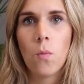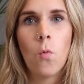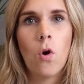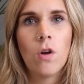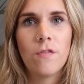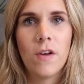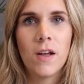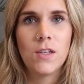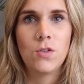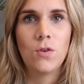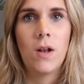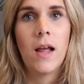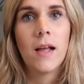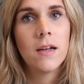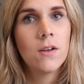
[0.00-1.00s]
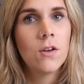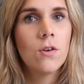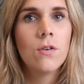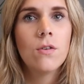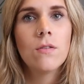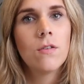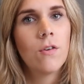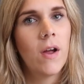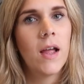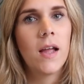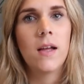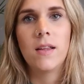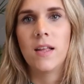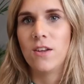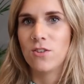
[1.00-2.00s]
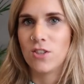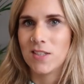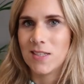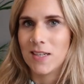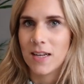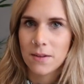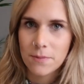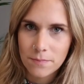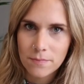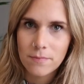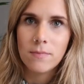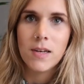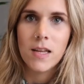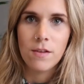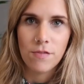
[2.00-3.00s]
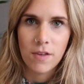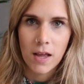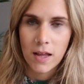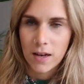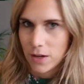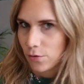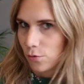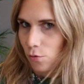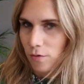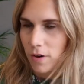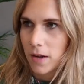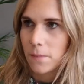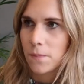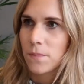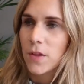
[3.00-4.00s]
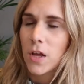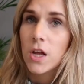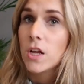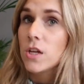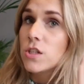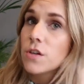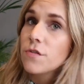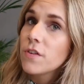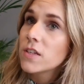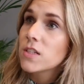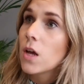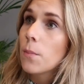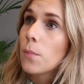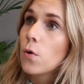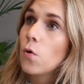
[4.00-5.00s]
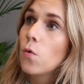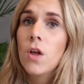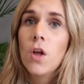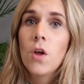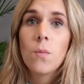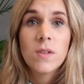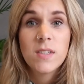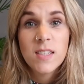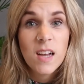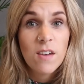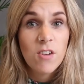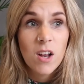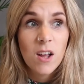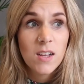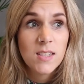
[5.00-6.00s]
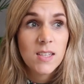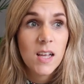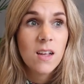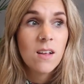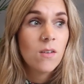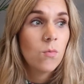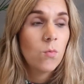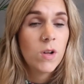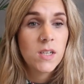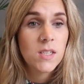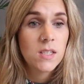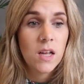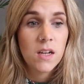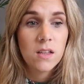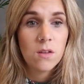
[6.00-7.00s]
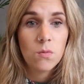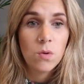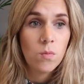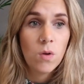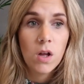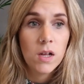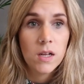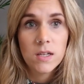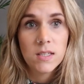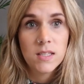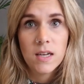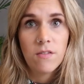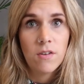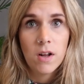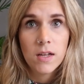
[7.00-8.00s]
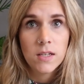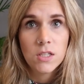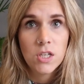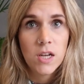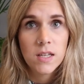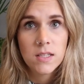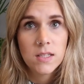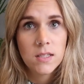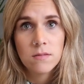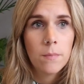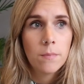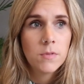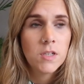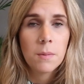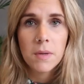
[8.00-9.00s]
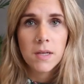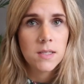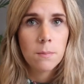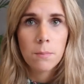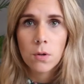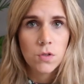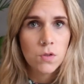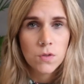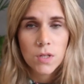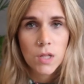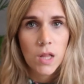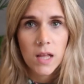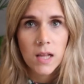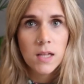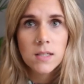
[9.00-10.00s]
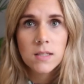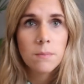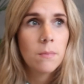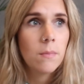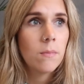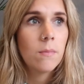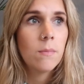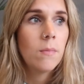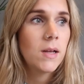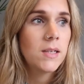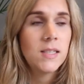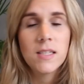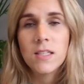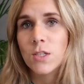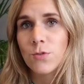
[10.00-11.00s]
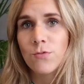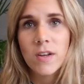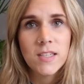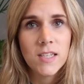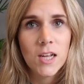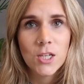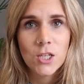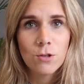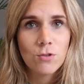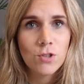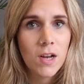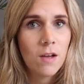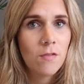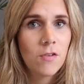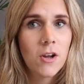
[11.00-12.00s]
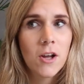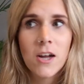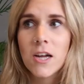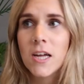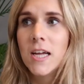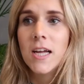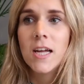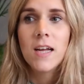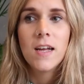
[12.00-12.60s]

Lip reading: and what advice you're like, cool, great, and then you're just like leaving and ignoring. So for example, with sterilizing, we decided that we weren't going to sterilize Jet's dummies and bottles and things. My sister's raising her children in Africa.